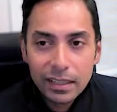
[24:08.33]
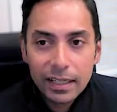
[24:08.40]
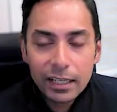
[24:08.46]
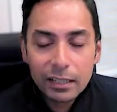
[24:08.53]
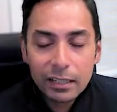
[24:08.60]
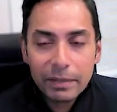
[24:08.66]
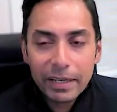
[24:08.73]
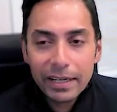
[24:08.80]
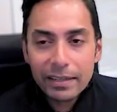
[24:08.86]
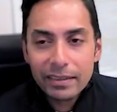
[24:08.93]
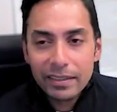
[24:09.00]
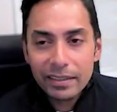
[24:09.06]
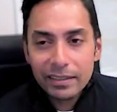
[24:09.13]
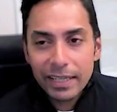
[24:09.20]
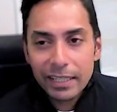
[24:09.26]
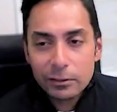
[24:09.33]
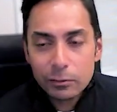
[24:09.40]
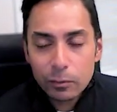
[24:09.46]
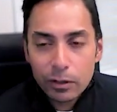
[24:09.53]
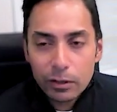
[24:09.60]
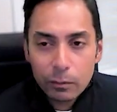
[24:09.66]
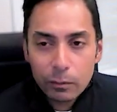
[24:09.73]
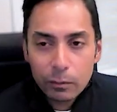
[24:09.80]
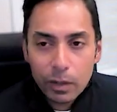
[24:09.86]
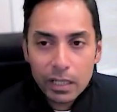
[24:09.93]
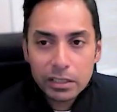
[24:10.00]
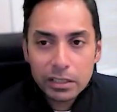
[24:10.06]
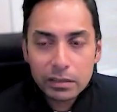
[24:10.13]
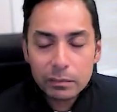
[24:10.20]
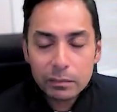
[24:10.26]
And I think that's worth
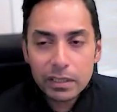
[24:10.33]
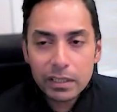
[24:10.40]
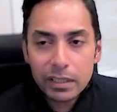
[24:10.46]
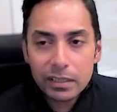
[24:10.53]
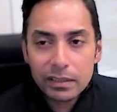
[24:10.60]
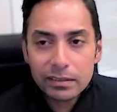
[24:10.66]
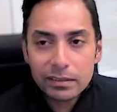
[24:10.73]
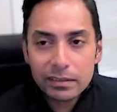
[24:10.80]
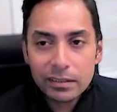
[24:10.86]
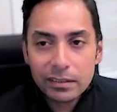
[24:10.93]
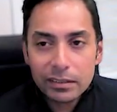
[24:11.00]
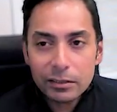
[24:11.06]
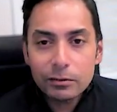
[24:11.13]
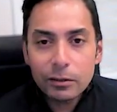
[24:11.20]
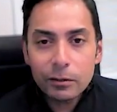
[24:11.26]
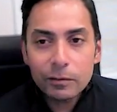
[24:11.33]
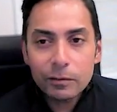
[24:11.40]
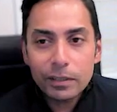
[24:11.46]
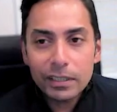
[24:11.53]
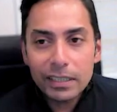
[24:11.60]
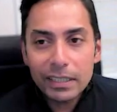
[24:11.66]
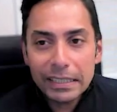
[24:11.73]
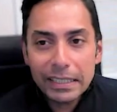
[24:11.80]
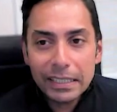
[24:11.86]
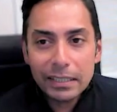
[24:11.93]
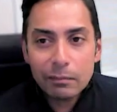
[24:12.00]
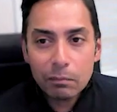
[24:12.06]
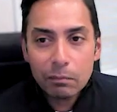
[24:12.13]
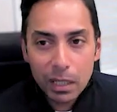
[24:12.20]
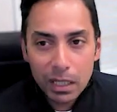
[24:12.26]
watching because you don't really
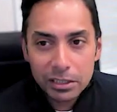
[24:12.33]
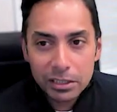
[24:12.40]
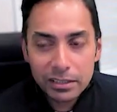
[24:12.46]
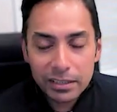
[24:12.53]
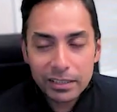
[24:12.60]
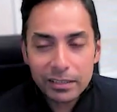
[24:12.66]
need much